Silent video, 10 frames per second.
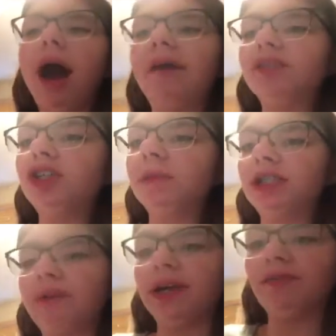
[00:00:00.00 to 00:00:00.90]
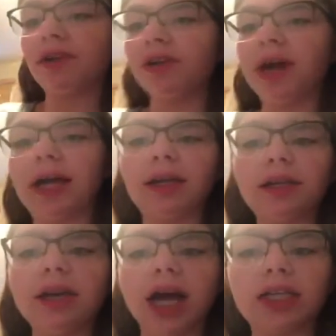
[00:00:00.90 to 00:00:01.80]
having too much fun for you not,
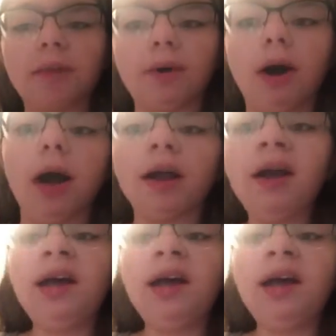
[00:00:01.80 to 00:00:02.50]
not to come along.